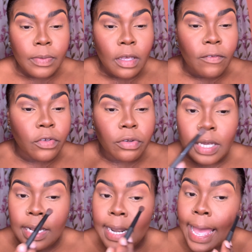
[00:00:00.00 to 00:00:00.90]
If you
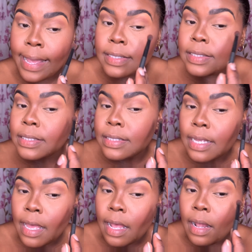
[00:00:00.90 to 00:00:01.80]
realize,
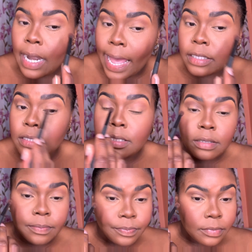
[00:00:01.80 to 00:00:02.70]
light,
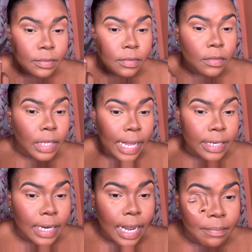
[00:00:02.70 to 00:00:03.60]
and
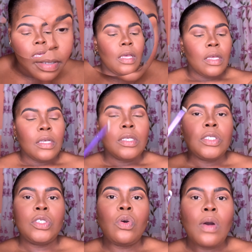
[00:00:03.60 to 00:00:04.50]
then I build up.
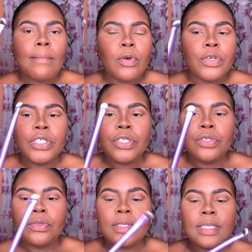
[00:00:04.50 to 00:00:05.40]
So I'm going to
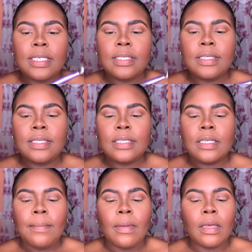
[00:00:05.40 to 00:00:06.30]
use this.
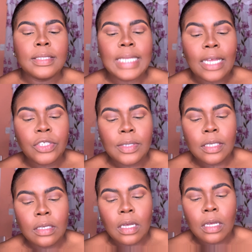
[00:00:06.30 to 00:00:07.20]
It's
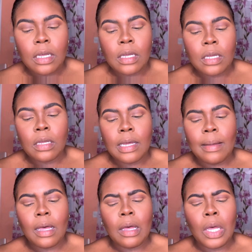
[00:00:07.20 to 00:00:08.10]
actually
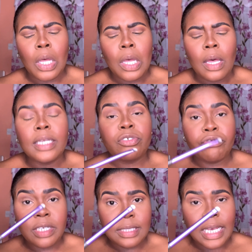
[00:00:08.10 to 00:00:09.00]
it's
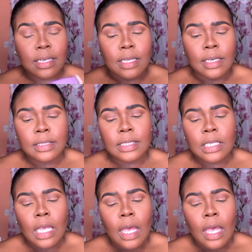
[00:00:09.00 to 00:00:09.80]
Real Techniques.